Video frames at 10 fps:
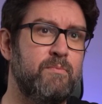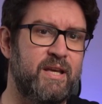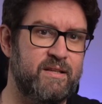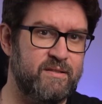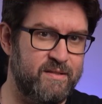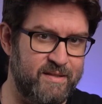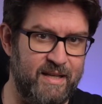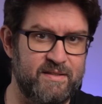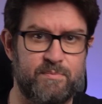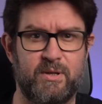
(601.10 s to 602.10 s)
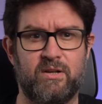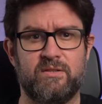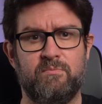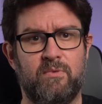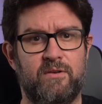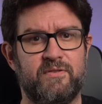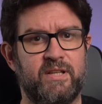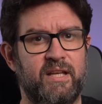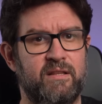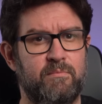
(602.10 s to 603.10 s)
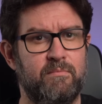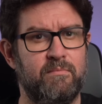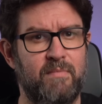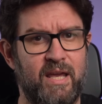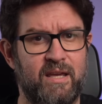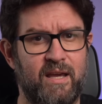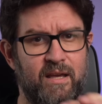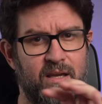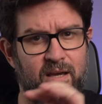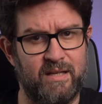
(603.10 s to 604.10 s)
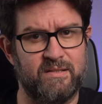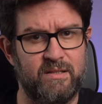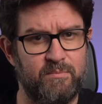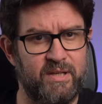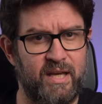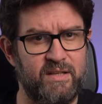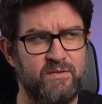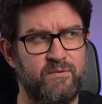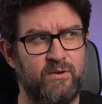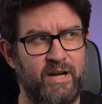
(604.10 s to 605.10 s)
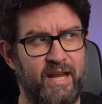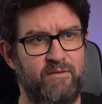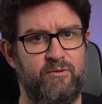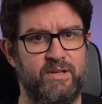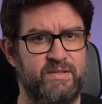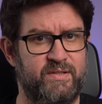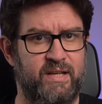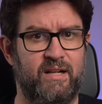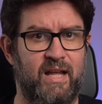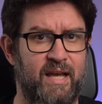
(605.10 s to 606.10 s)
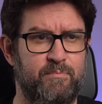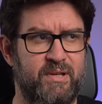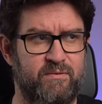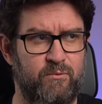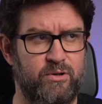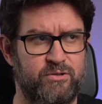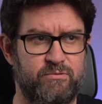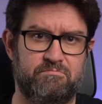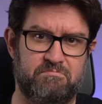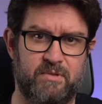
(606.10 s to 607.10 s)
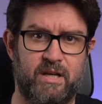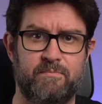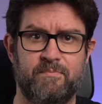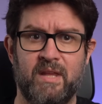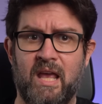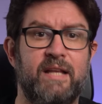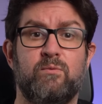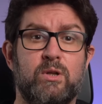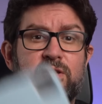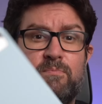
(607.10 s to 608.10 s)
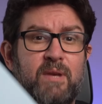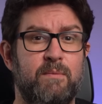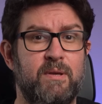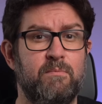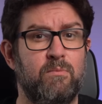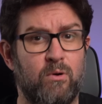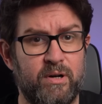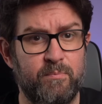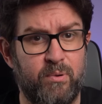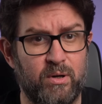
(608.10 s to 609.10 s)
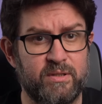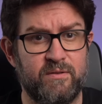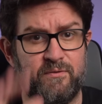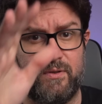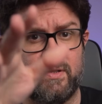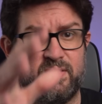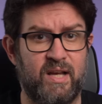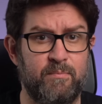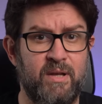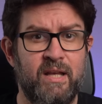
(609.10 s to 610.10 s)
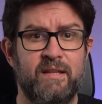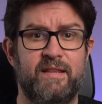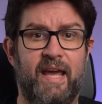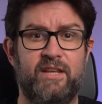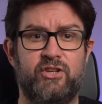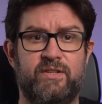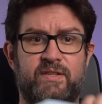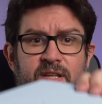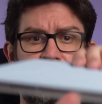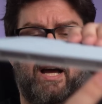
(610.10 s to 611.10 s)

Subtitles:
makes sense because MOFT can make a custom case for every single iPad version. Yeah? And what's maybe more important for some, the edges here